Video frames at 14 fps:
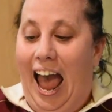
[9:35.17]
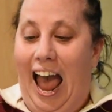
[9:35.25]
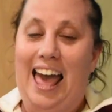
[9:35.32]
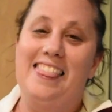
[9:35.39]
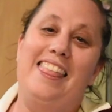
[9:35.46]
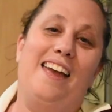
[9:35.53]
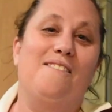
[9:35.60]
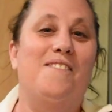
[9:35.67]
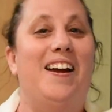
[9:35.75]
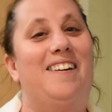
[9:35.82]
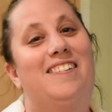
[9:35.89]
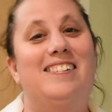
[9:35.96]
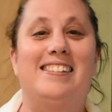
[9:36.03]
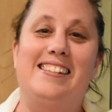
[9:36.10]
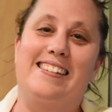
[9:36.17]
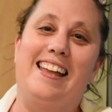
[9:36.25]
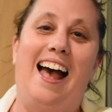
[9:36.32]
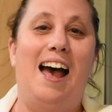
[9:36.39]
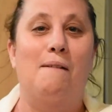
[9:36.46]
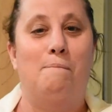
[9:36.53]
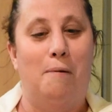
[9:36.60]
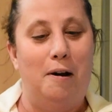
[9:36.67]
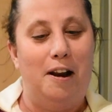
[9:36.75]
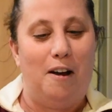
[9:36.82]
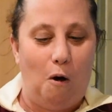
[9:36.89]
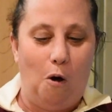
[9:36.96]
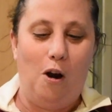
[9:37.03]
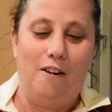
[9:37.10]
and then we will start
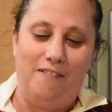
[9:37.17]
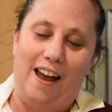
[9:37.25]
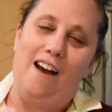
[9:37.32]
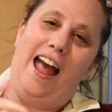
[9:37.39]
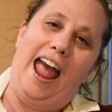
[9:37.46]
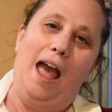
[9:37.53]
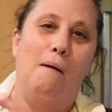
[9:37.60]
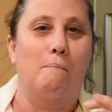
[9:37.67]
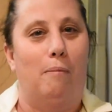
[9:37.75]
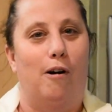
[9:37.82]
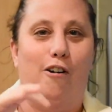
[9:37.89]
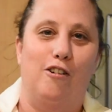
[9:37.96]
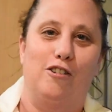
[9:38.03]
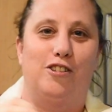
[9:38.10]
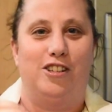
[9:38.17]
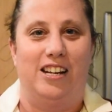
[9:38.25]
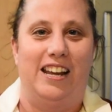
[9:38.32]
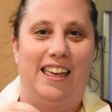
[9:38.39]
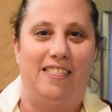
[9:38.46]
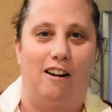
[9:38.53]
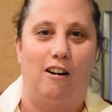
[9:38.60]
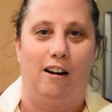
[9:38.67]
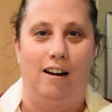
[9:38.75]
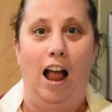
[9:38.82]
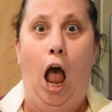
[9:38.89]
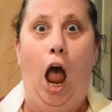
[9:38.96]
putting all of our hamburgers together.